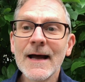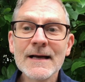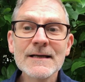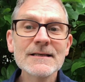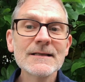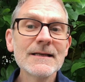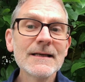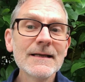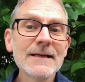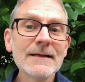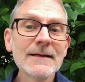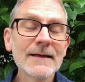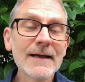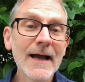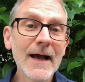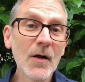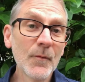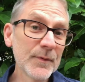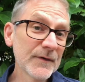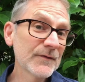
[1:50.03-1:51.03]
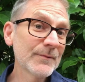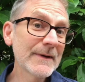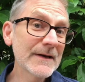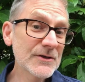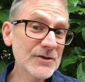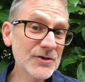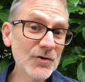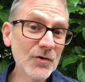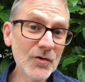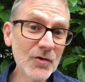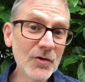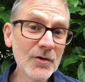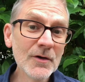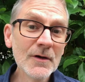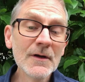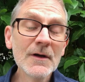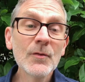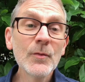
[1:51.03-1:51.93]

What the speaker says: actually help us make sure